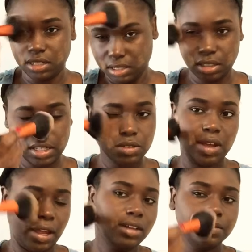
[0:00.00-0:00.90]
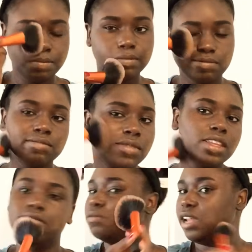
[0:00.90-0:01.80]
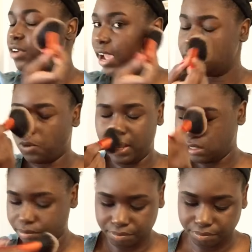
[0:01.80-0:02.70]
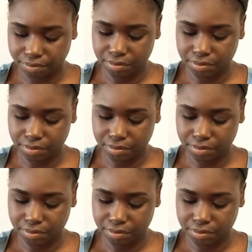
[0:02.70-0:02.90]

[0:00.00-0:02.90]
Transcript: This way, whenever I sweat, the powder is there,